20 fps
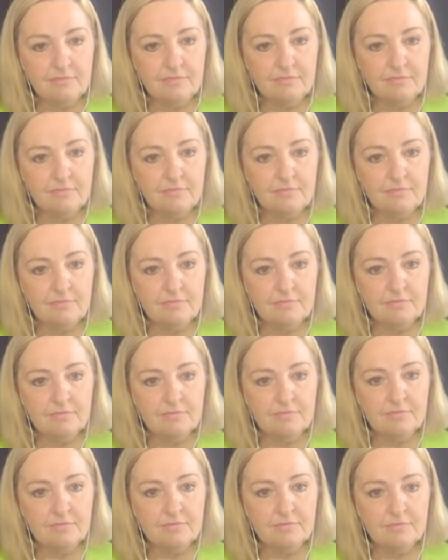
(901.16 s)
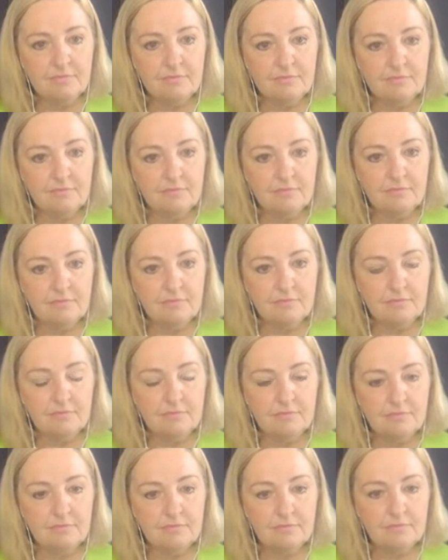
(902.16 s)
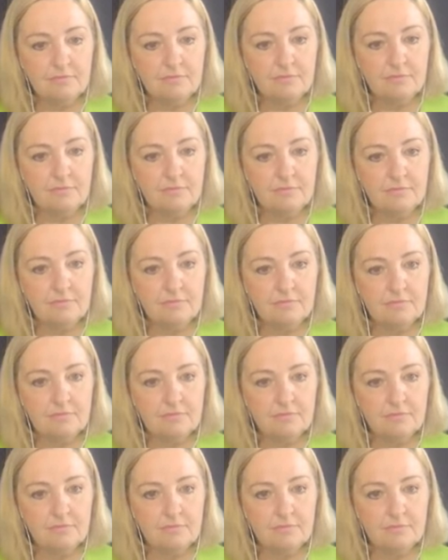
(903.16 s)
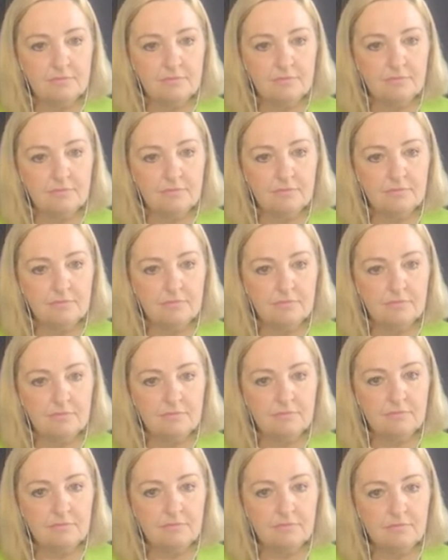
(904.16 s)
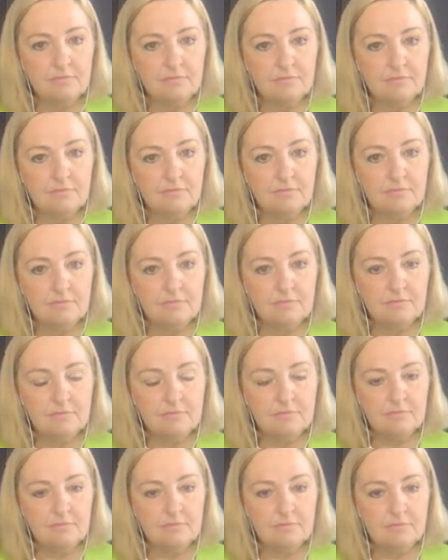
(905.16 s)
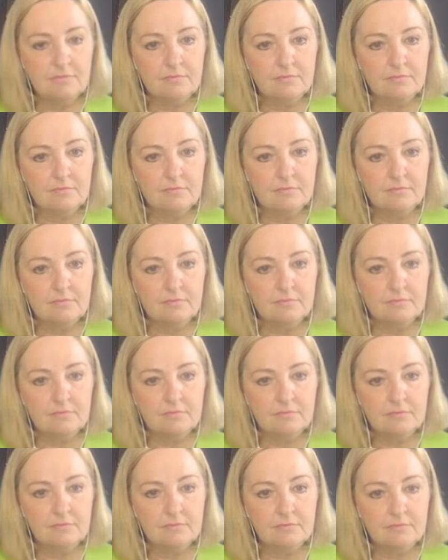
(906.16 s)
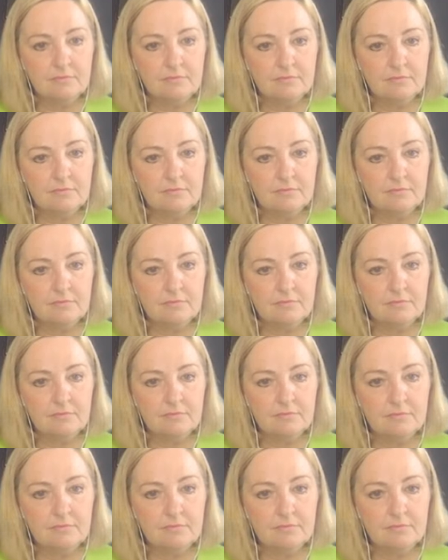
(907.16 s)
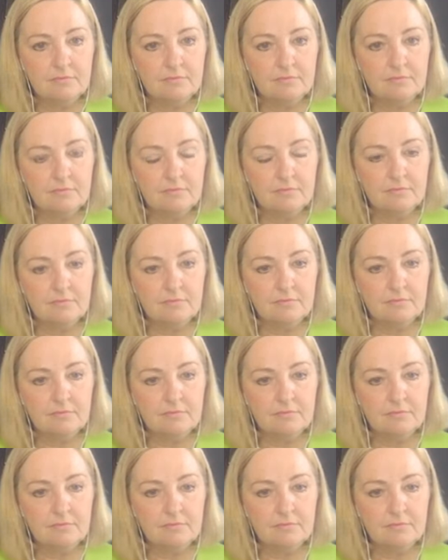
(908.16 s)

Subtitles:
[no speech]